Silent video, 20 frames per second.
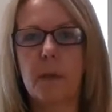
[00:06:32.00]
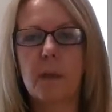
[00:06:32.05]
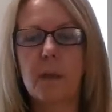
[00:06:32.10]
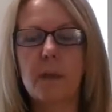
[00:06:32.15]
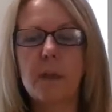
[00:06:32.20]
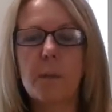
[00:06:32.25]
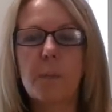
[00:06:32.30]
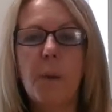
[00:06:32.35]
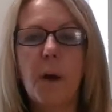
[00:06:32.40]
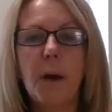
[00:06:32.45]

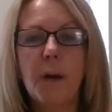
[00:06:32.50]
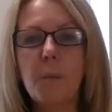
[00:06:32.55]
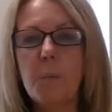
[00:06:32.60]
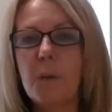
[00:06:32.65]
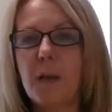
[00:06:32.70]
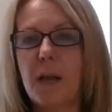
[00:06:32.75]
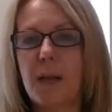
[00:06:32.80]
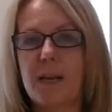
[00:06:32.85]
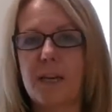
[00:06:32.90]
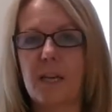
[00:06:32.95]
The bottom
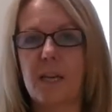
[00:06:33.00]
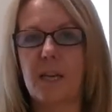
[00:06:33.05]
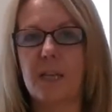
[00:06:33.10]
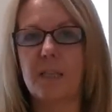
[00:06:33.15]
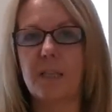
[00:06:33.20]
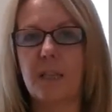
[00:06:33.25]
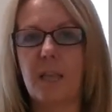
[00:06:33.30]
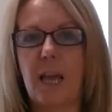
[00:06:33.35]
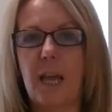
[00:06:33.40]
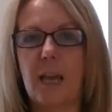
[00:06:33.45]
line
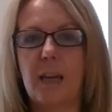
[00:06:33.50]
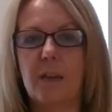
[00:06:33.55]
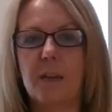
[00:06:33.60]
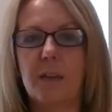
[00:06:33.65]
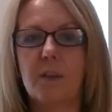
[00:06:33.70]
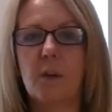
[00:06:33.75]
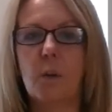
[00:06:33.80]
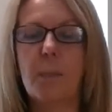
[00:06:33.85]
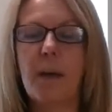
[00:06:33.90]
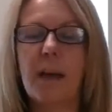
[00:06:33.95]
is that
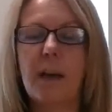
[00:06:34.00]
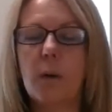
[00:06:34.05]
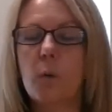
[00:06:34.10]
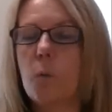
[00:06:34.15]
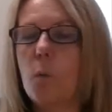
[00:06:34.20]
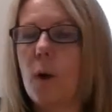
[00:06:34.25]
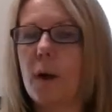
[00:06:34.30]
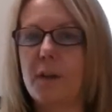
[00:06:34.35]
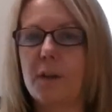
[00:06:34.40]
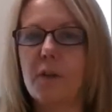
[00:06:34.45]
no matter
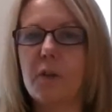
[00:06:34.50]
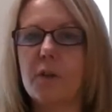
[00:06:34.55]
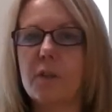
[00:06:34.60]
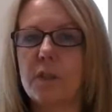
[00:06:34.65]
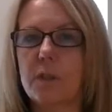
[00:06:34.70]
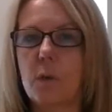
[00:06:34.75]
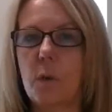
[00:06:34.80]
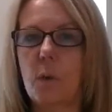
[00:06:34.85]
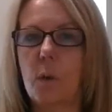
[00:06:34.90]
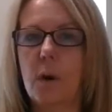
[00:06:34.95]
what your
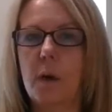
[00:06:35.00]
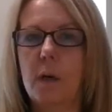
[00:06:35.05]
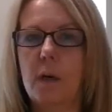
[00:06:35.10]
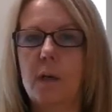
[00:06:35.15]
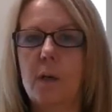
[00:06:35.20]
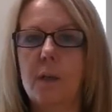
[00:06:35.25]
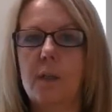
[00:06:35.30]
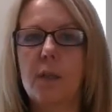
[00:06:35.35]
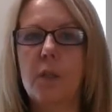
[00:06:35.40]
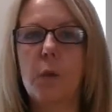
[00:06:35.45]
score,
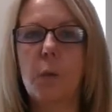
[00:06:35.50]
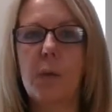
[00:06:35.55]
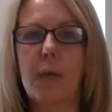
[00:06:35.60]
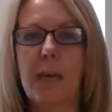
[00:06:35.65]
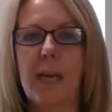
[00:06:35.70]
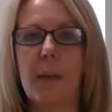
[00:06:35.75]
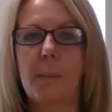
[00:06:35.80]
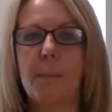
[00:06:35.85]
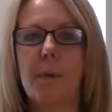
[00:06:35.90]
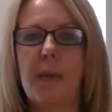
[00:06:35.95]
you
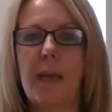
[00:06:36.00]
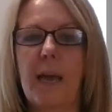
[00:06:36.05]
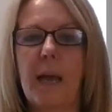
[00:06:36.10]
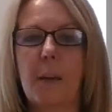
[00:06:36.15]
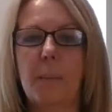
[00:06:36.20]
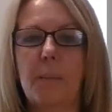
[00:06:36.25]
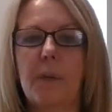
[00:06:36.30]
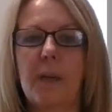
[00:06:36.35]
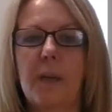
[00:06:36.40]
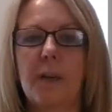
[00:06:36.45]
can be
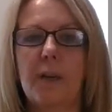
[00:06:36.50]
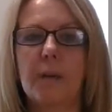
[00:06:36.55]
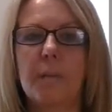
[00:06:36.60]
happier.